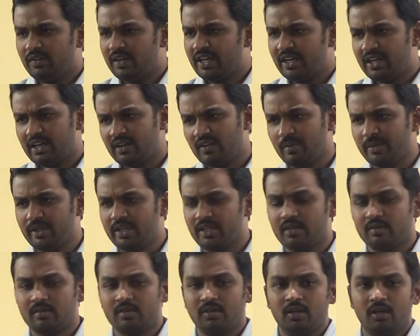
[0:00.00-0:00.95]
Only one entry will be
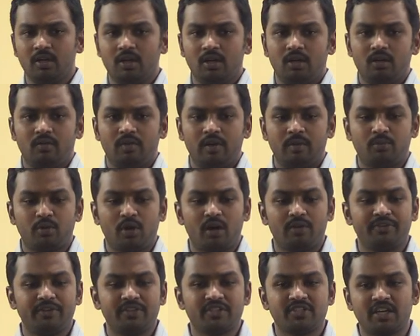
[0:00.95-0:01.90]
there. When
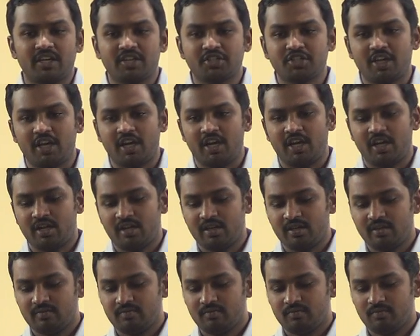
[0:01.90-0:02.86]
profits are
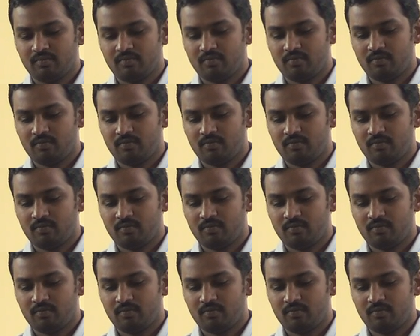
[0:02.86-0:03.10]
shared,